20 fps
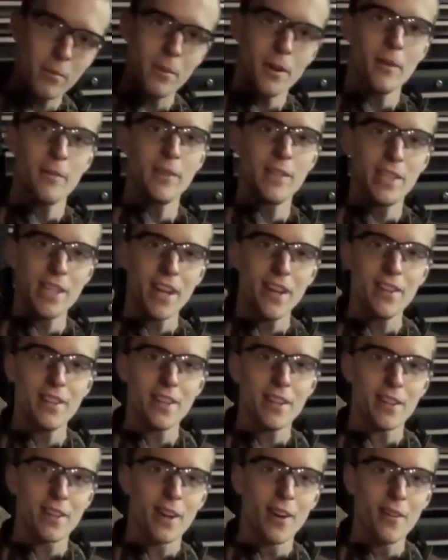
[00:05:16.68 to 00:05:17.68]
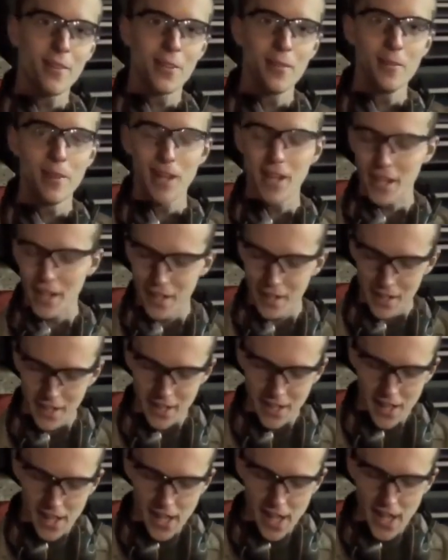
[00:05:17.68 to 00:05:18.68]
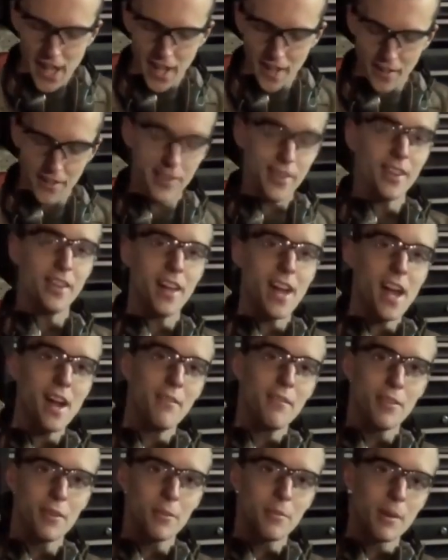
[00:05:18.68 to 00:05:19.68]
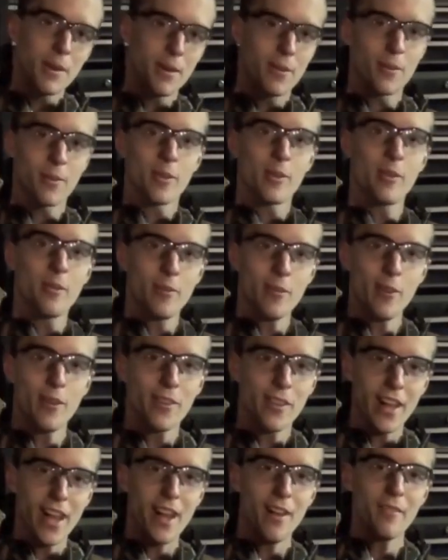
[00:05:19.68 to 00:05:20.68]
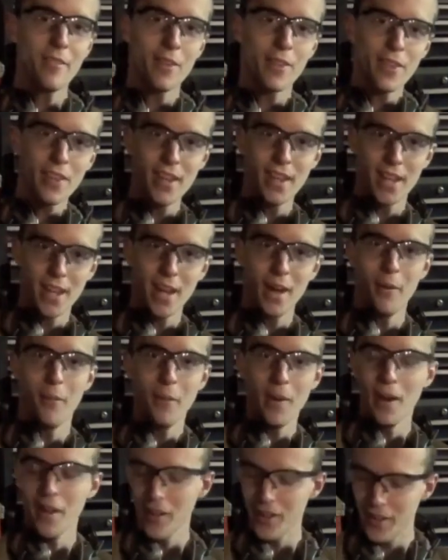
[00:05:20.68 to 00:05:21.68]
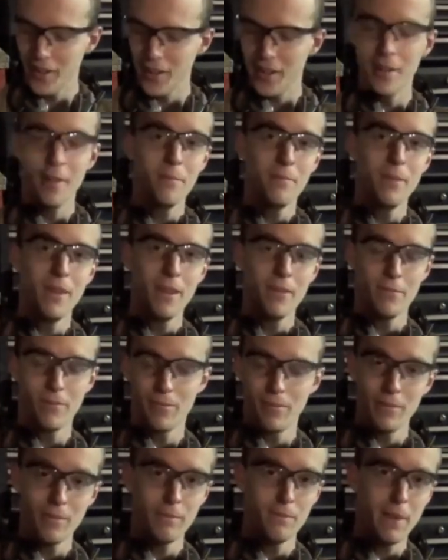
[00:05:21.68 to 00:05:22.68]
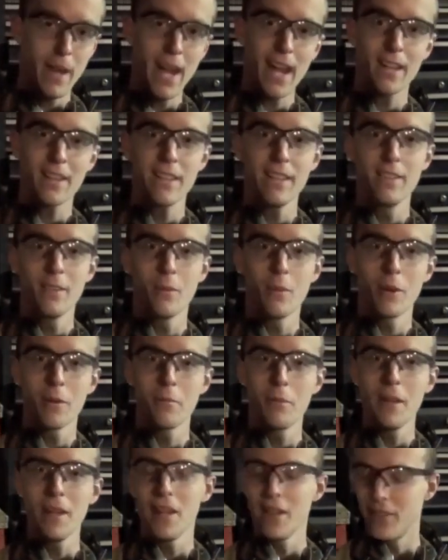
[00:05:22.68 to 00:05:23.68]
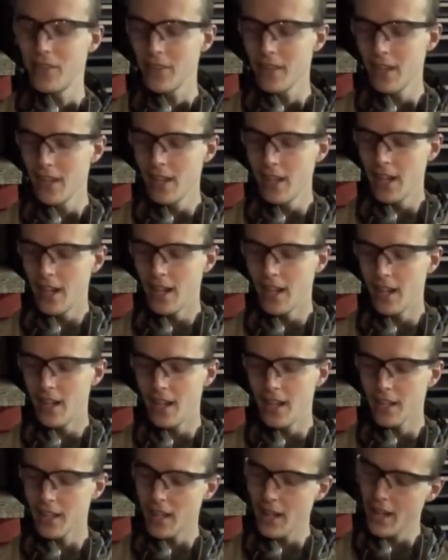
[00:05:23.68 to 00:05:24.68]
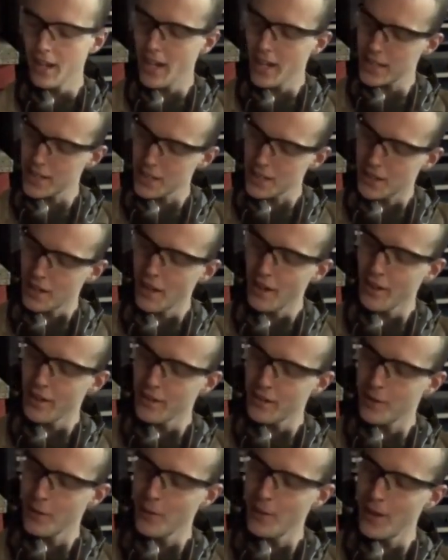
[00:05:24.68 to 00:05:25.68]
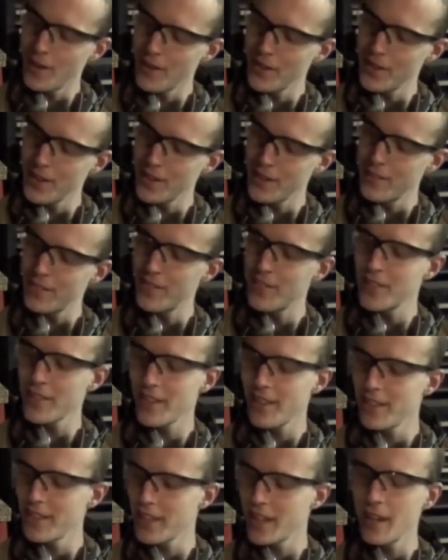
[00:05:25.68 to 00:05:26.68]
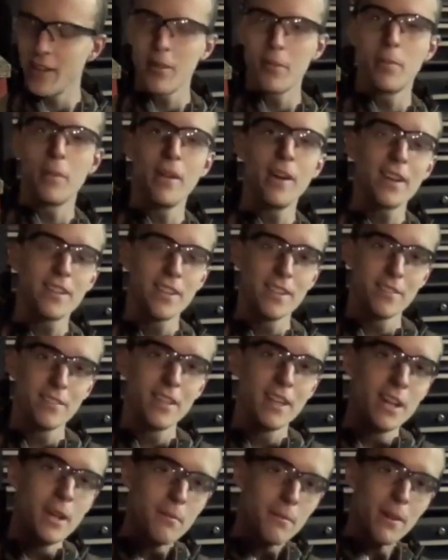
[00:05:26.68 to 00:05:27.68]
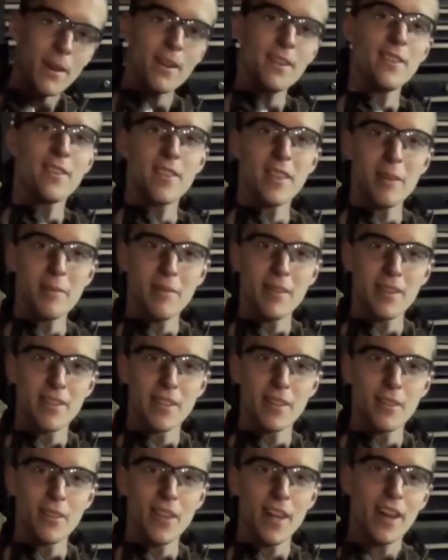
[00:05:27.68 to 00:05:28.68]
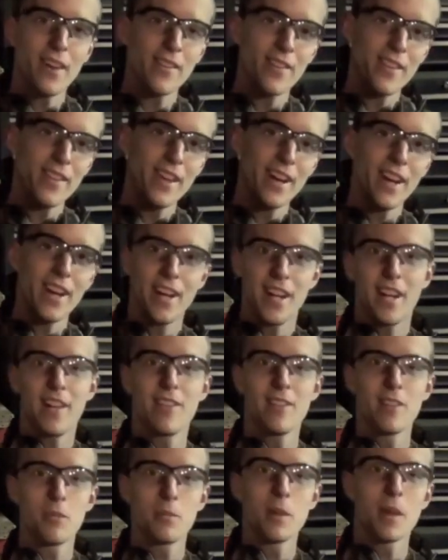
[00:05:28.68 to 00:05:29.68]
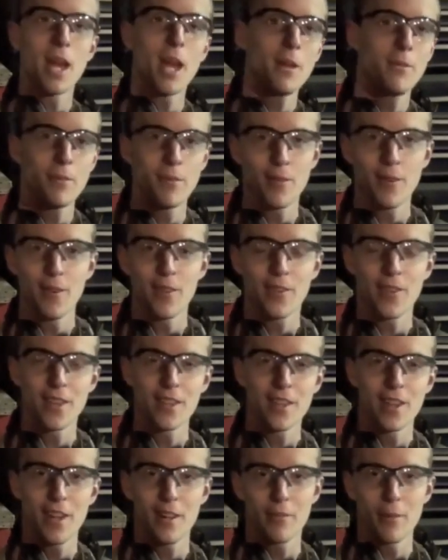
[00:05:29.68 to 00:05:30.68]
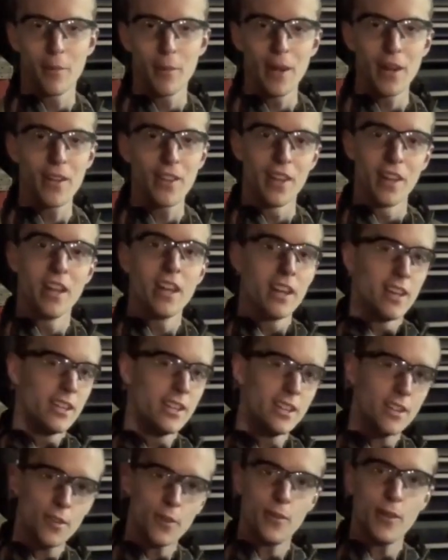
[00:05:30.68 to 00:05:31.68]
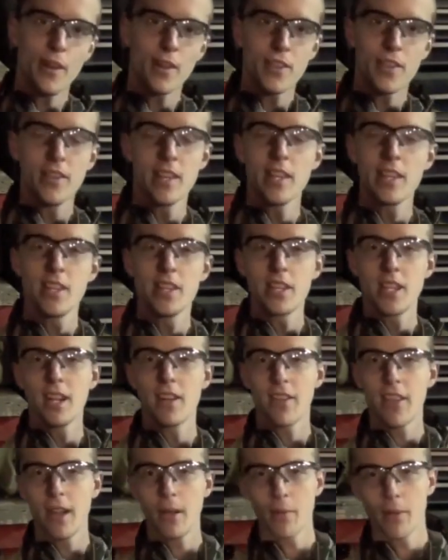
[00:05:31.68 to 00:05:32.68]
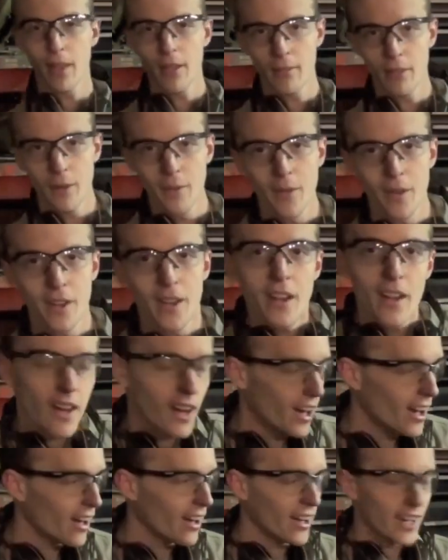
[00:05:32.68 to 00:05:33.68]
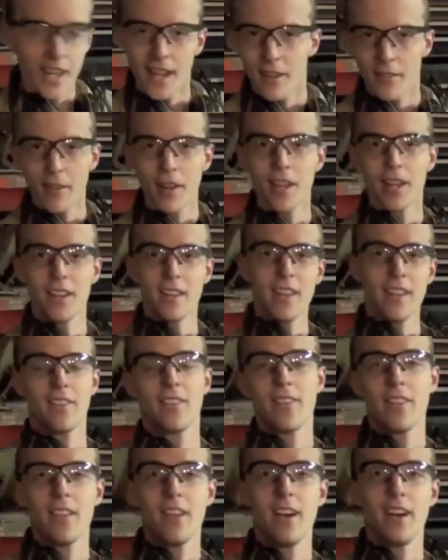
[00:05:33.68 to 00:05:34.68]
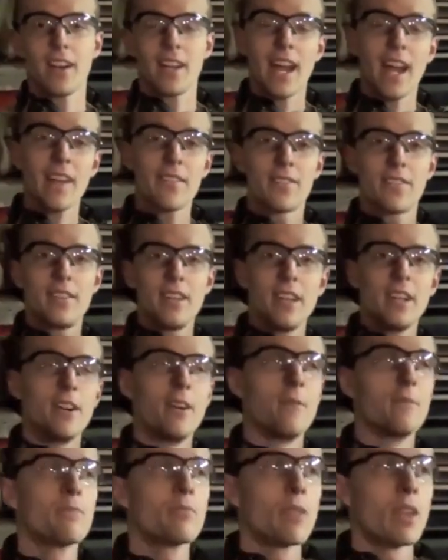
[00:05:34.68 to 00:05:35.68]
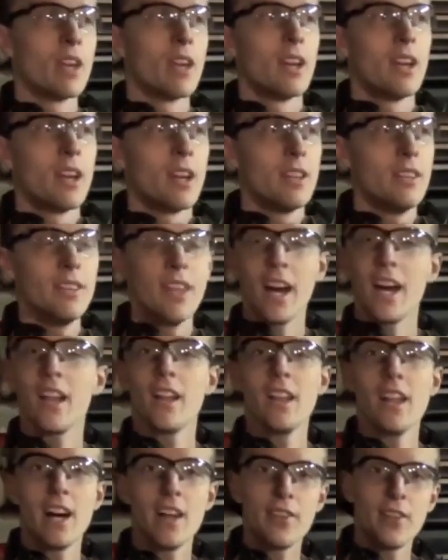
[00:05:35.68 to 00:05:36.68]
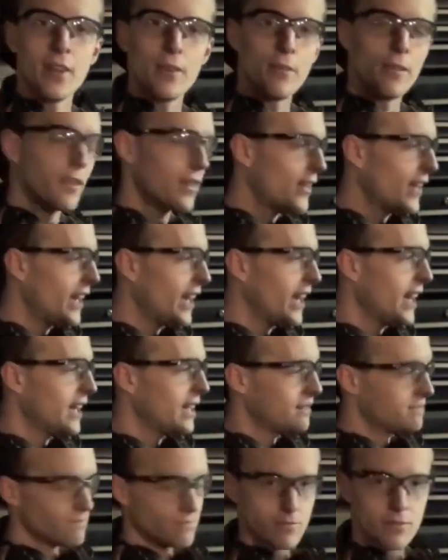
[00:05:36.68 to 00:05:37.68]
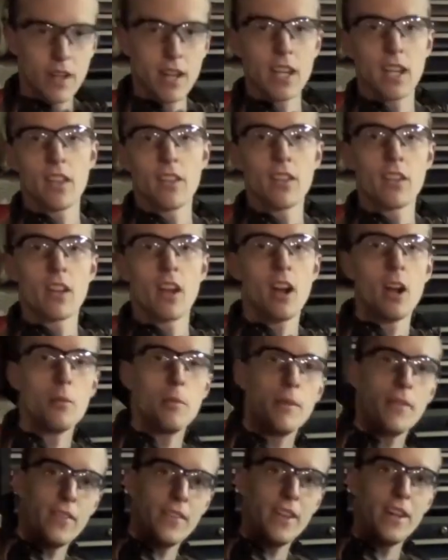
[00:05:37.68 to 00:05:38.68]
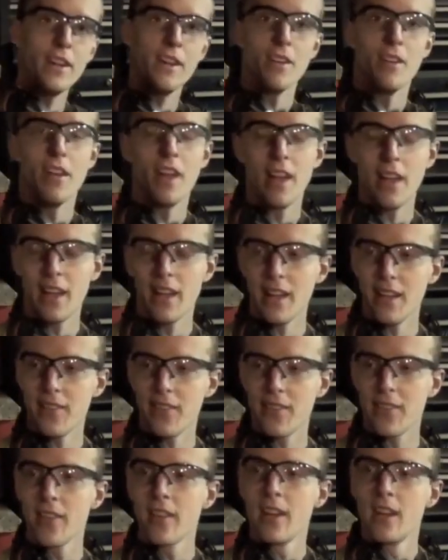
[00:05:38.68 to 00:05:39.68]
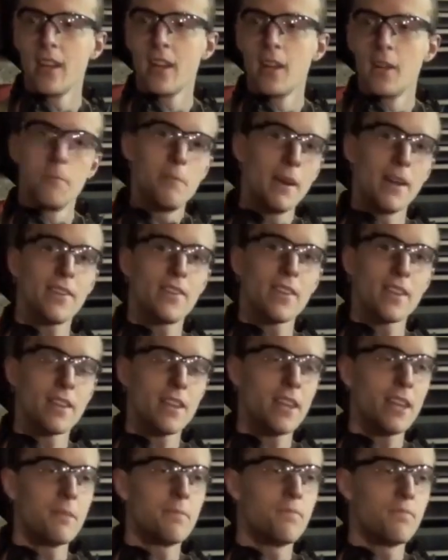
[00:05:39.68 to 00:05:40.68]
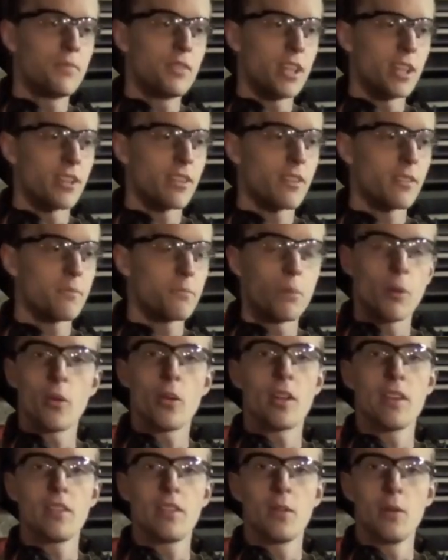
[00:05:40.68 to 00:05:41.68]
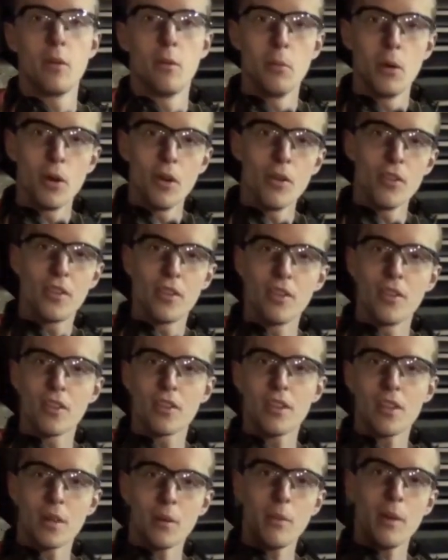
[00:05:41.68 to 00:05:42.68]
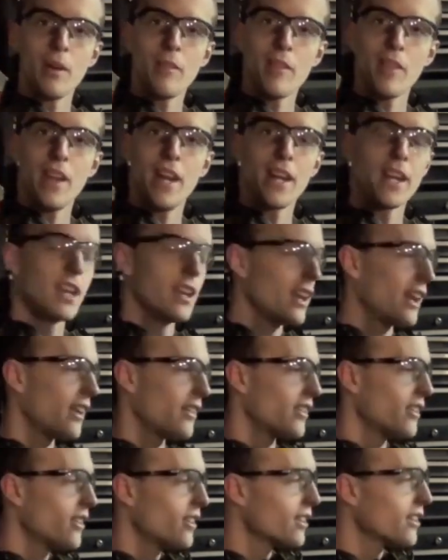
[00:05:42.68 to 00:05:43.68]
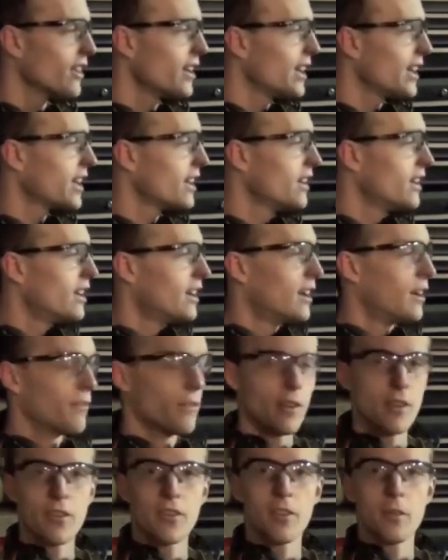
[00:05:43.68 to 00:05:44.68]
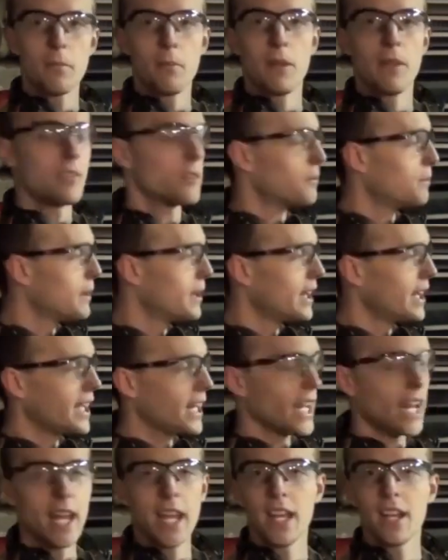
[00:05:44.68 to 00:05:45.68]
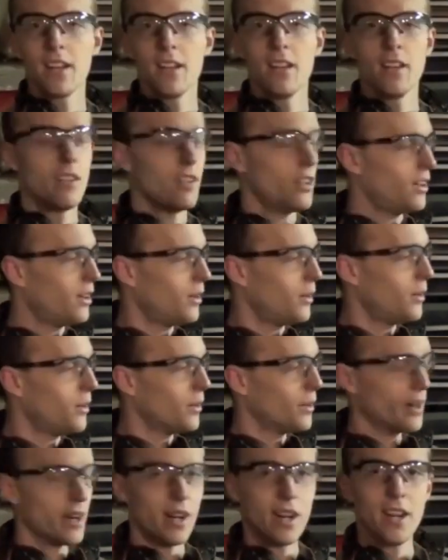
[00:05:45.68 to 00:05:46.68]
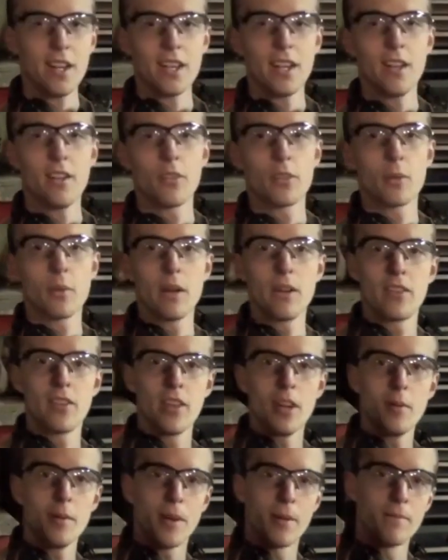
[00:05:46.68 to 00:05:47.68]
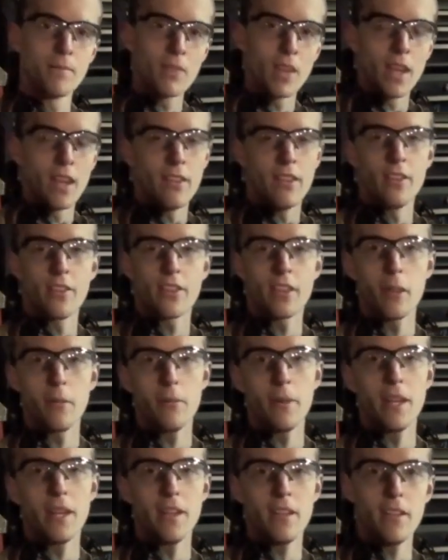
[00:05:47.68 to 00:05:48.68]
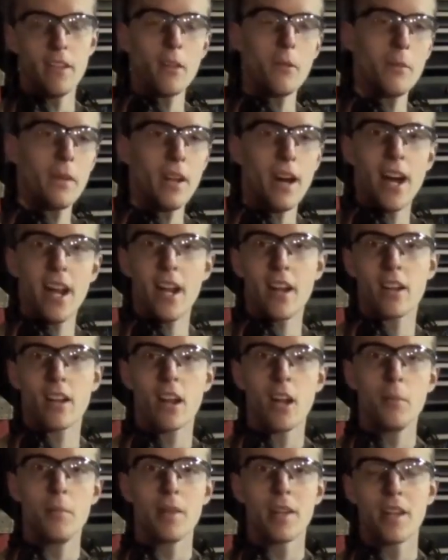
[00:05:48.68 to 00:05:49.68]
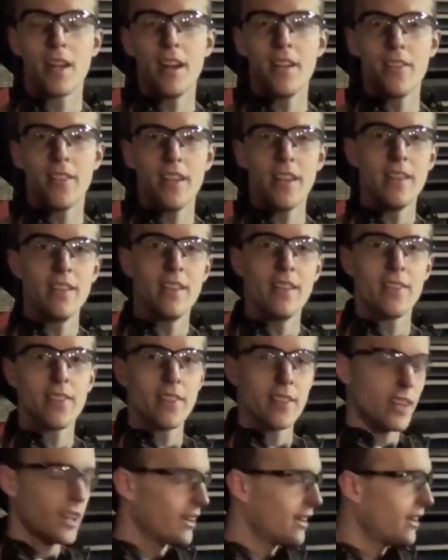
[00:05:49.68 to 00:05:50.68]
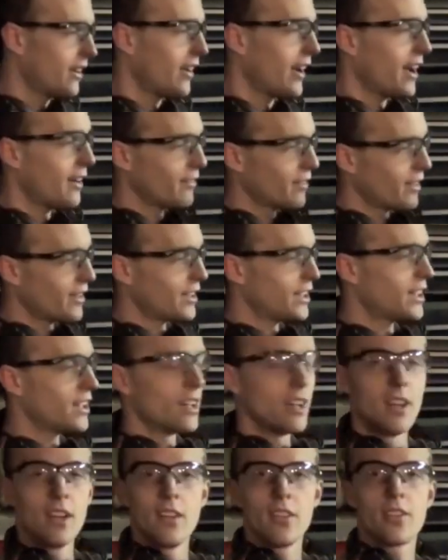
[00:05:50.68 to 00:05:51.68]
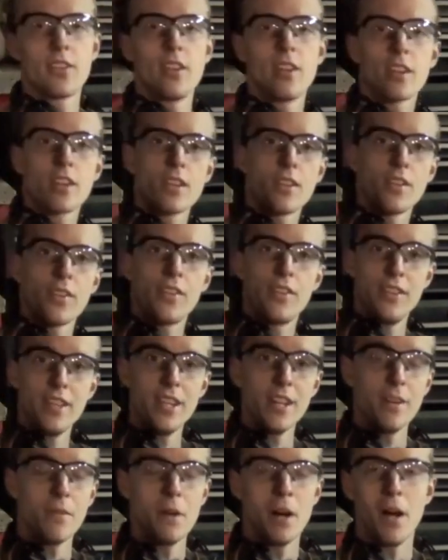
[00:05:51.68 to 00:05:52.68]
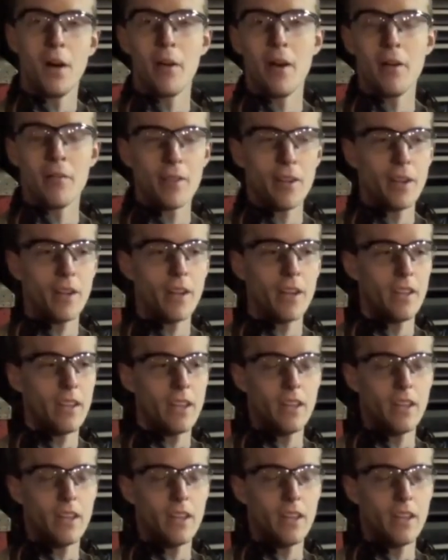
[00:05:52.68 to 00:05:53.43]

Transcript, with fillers: is part of a John Deere cultivator, and I still have this because it was the first ever thing I welded back into one piece. I, I actually cut it to weld it. It's kind of counterproductive. But in the summer of 2009, this became the first thing that I ever welded. Just felt the need to share that with everyone. All right, yeah, right. That's uh, cast steel. Not a lot different than regular carbon steel. It's basically just poured into a mold to look like whatever the heck you need it to look like versus a piece of plate, angle, or uh, you know square tubing. There's going to be a little bit higher carbon content in this than in your average Structural steel, however,